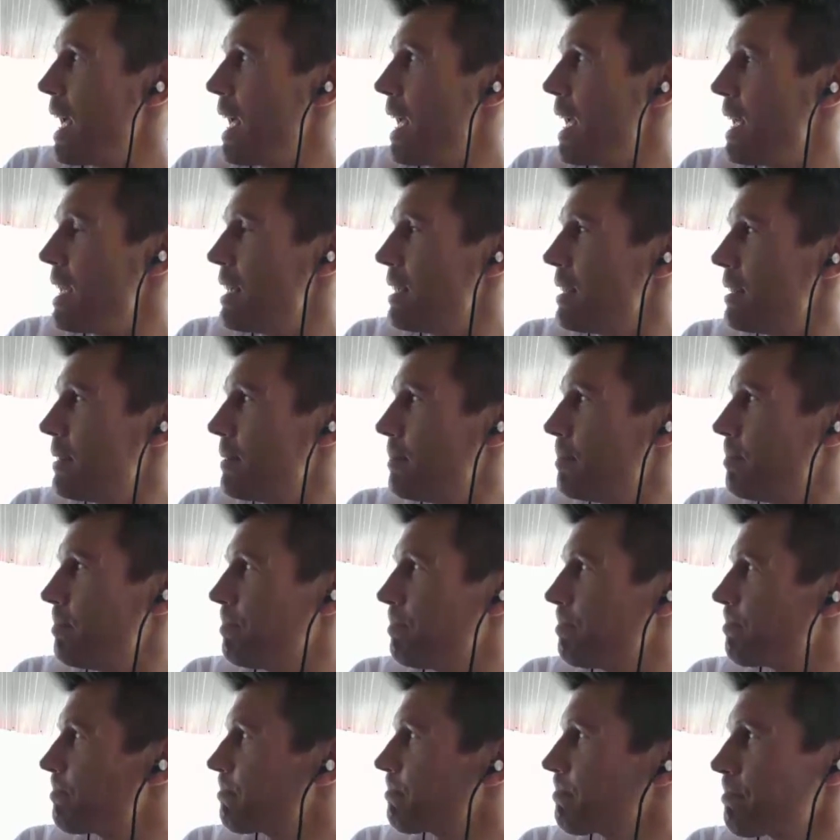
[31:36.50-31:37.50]

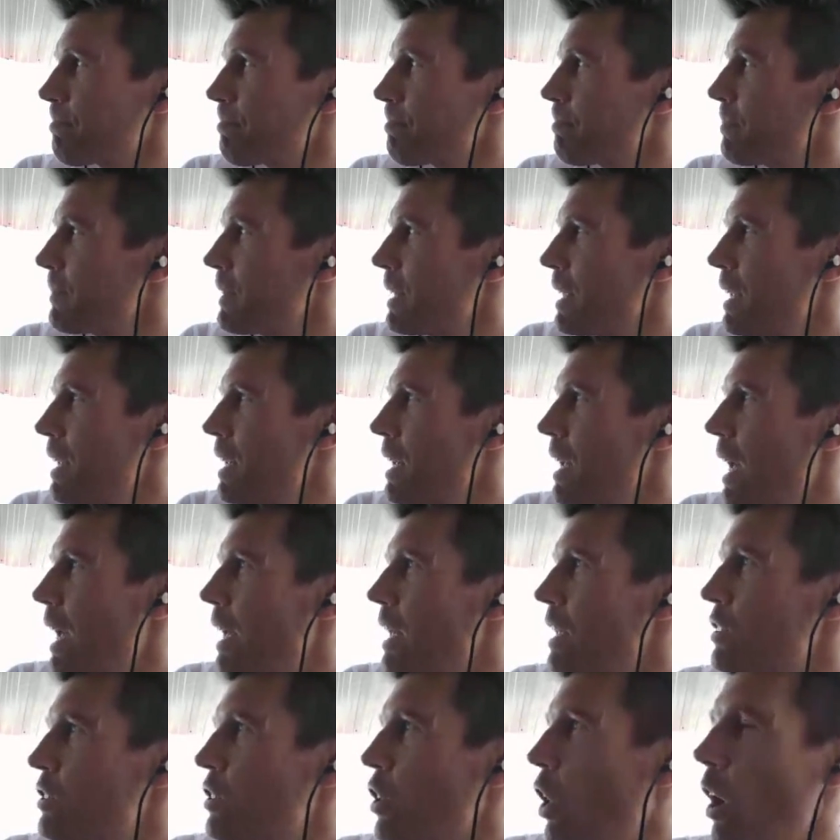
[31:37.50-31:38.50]

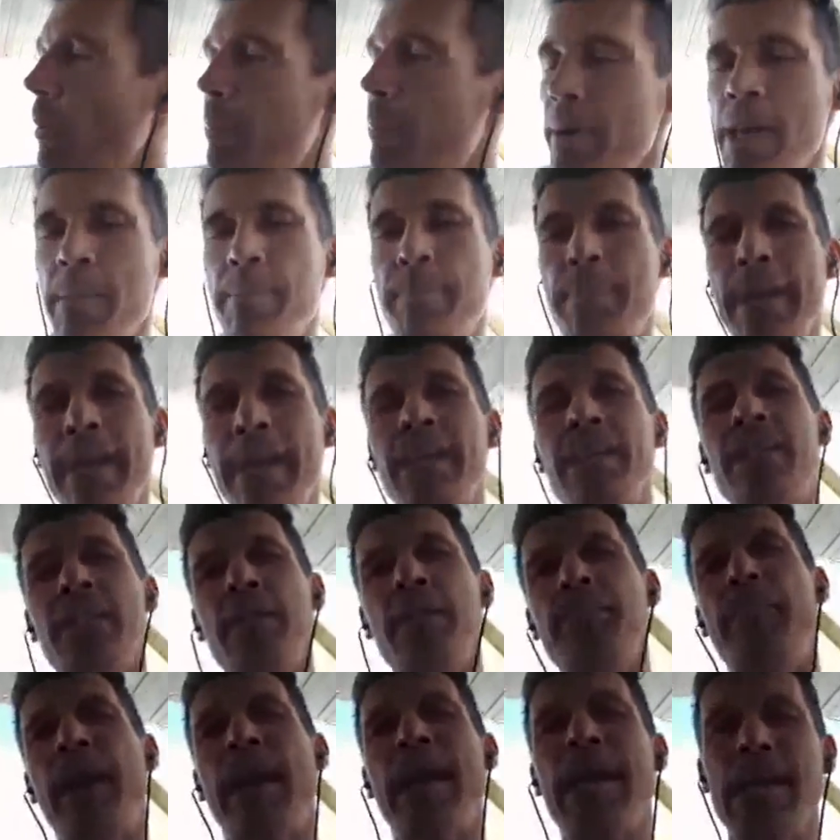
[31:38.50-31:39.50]
it's got to be a bigger
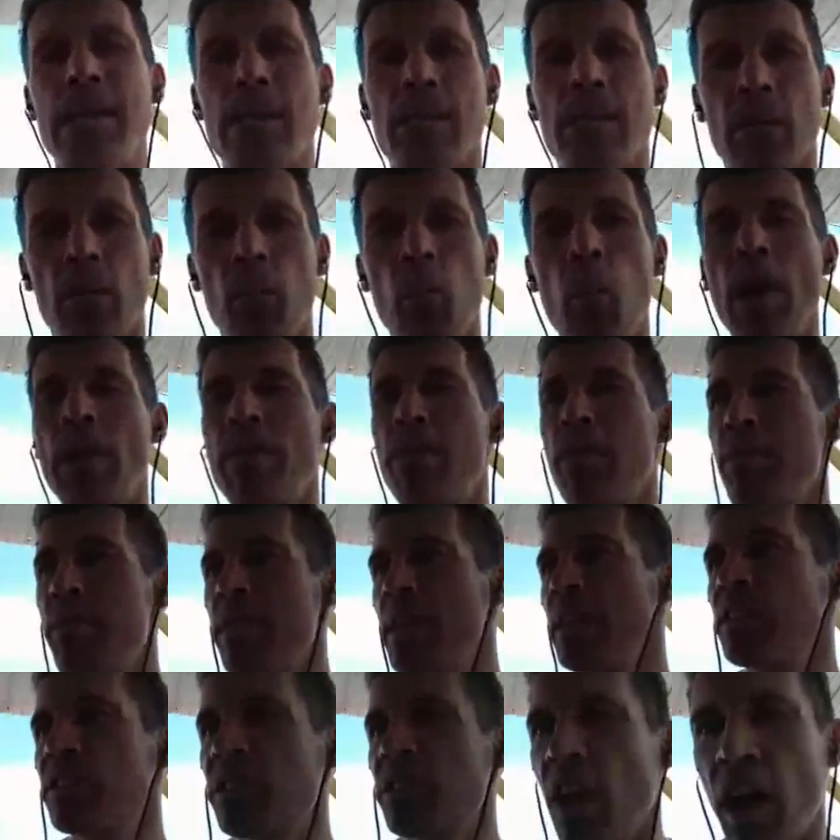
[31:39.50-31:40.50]
debate than whether
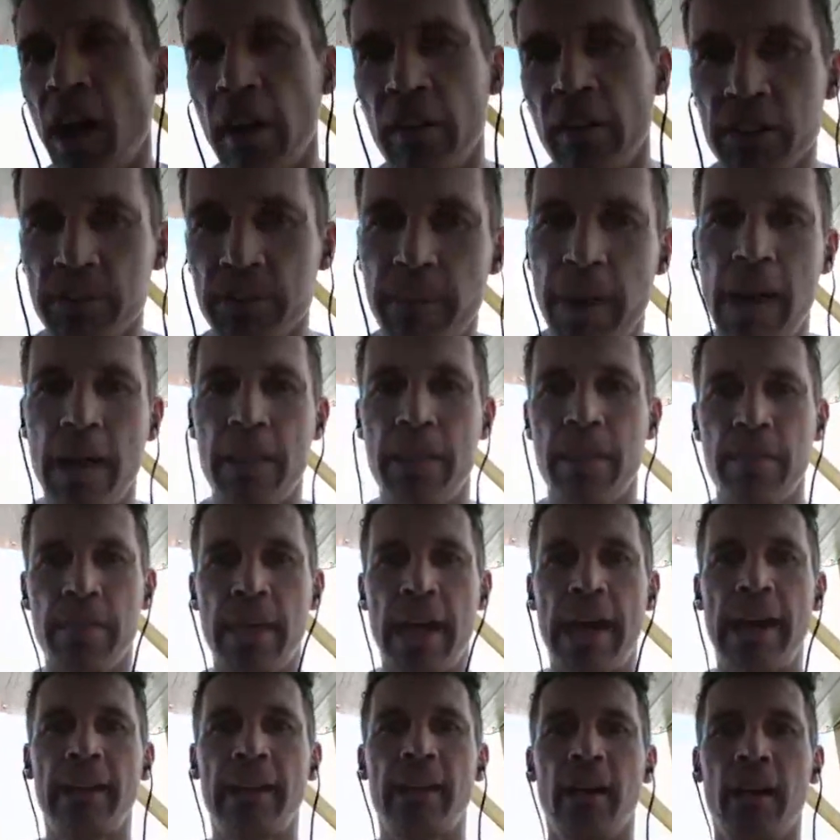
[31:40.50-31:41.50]
this car is better than
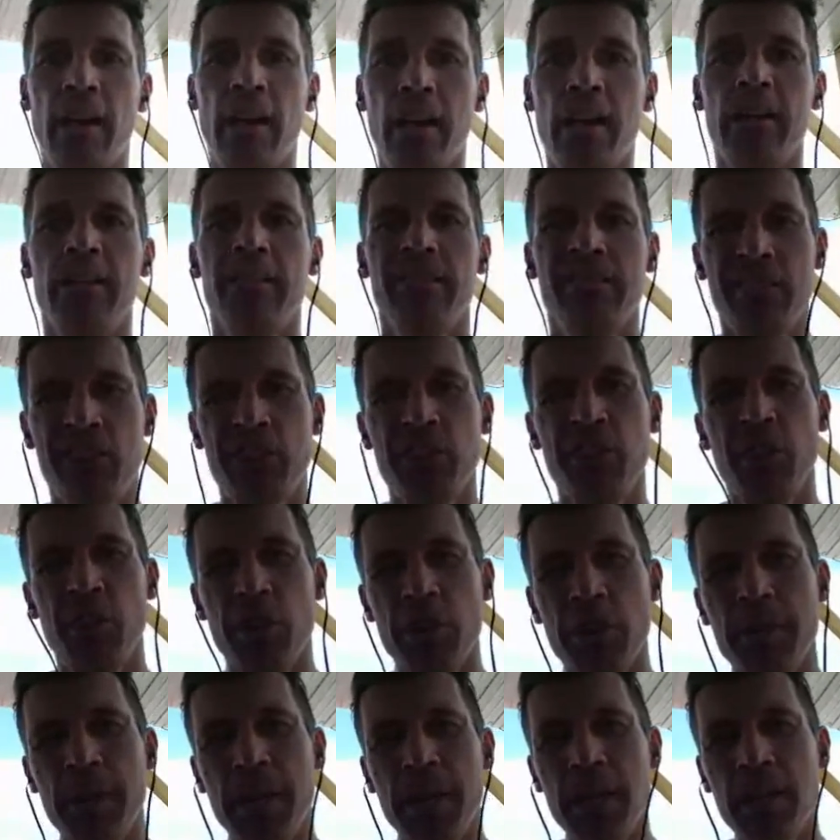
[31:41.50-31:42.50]
that car. Do you know what I
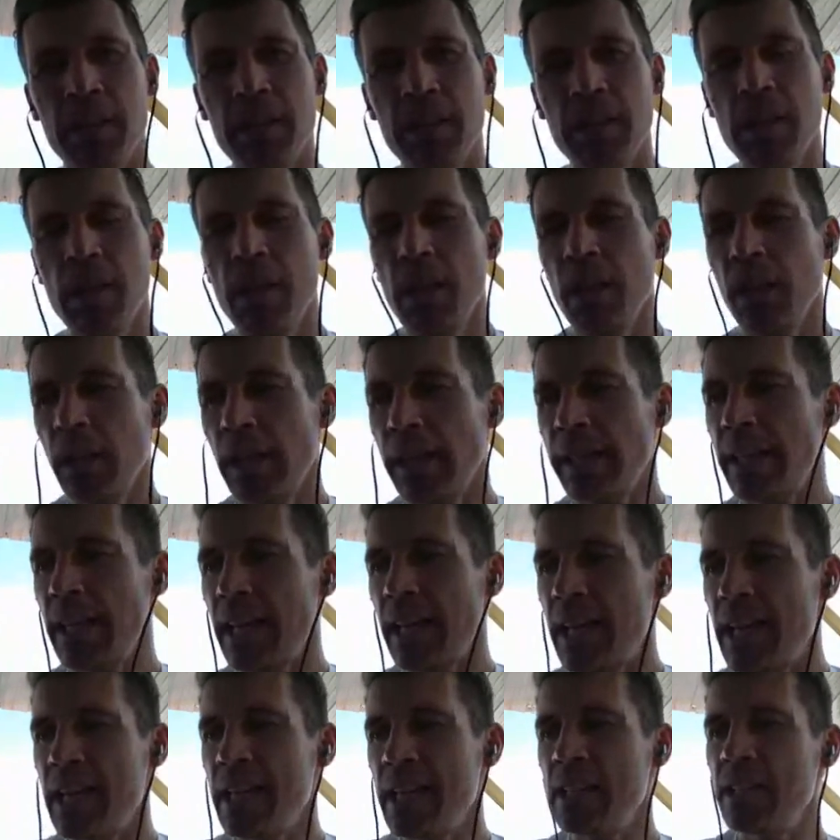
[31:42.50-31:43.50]
mean? Like,
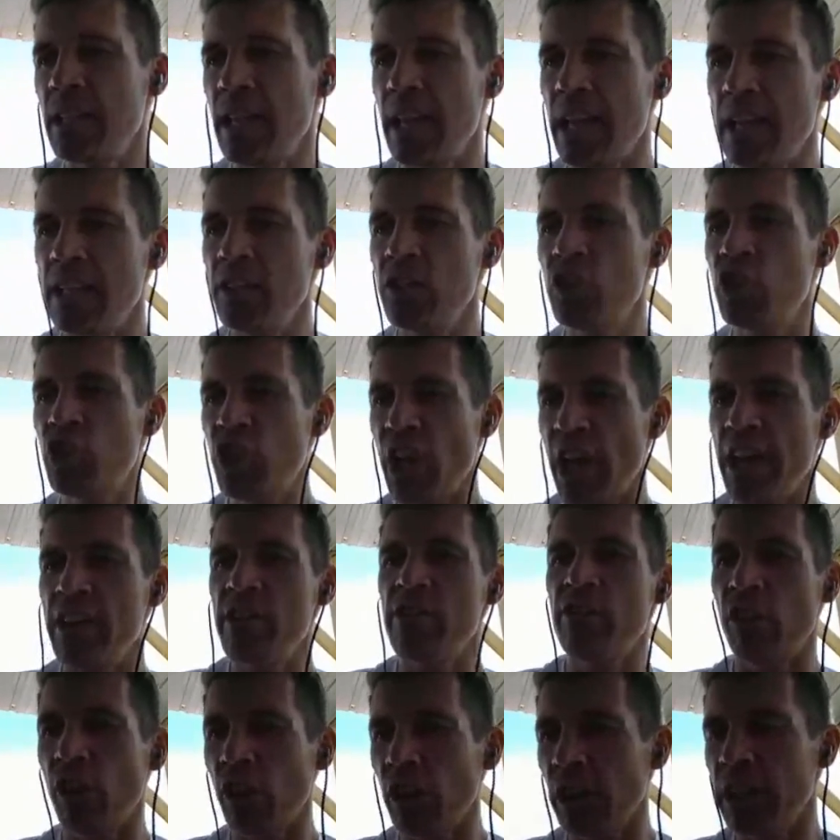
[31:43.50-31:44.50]
in
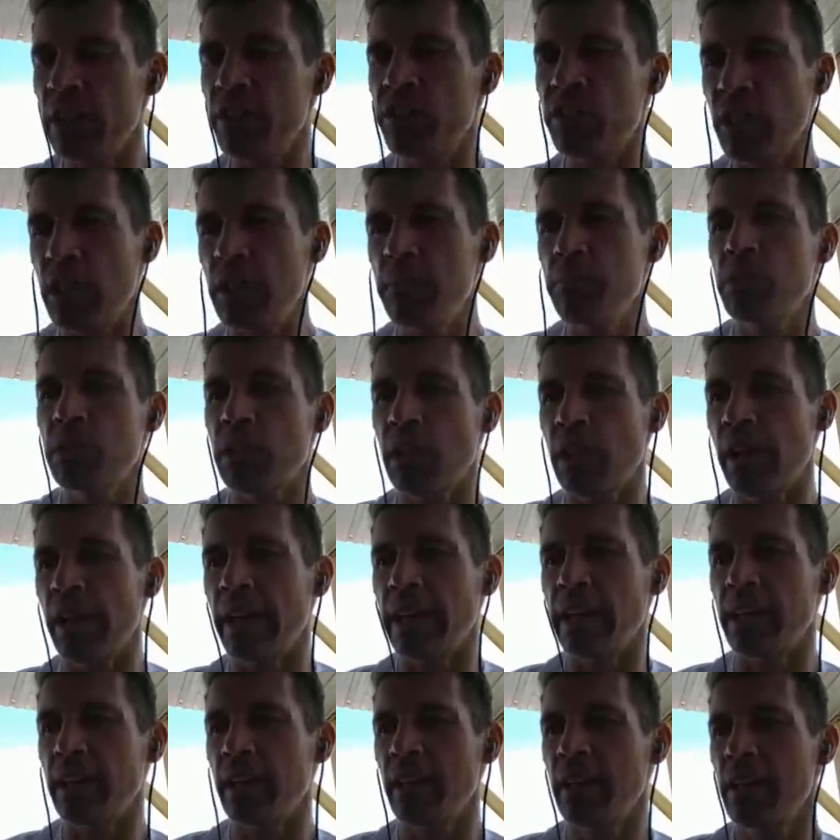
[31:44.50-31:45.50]
general, it seems
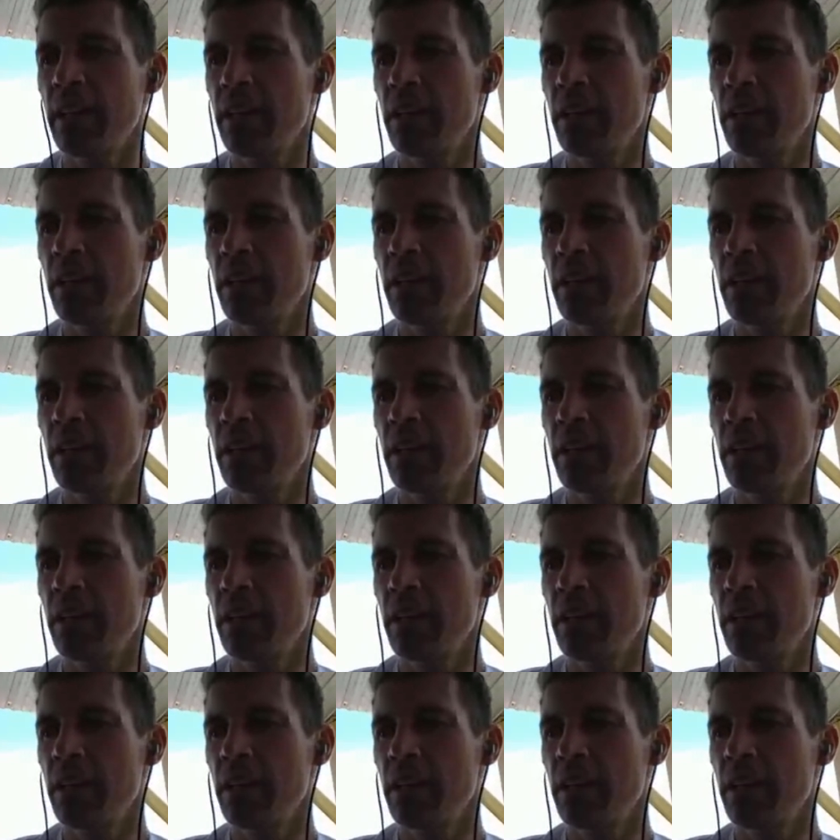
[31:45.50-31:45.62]
like